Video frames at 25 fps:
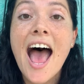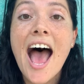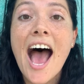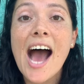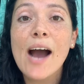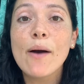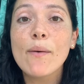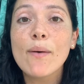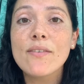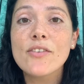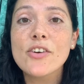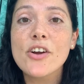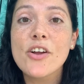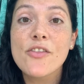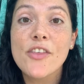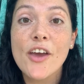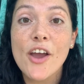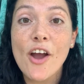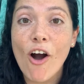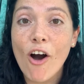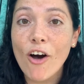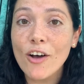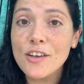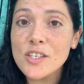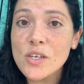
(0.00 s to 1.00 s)
However, they
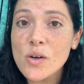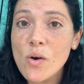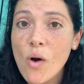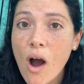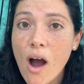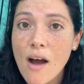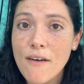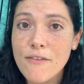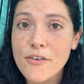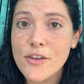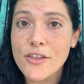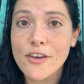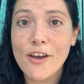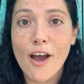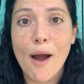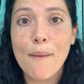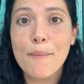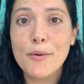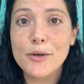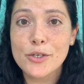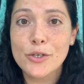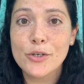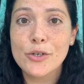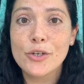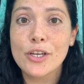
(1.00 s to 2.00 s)
also offer the
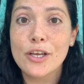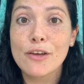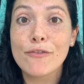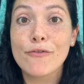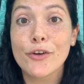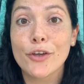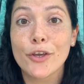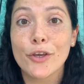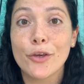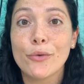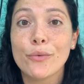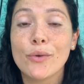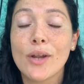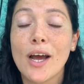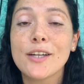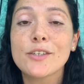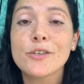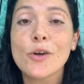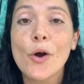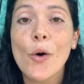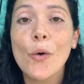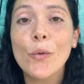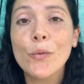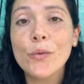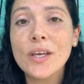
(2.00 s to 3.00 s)
opportunity for you not
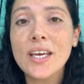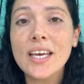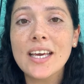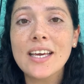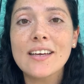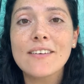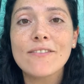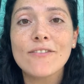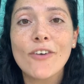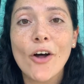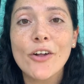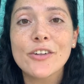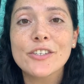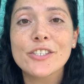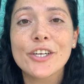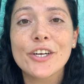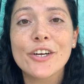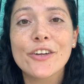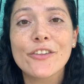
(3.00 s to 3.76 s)
to only volunteer in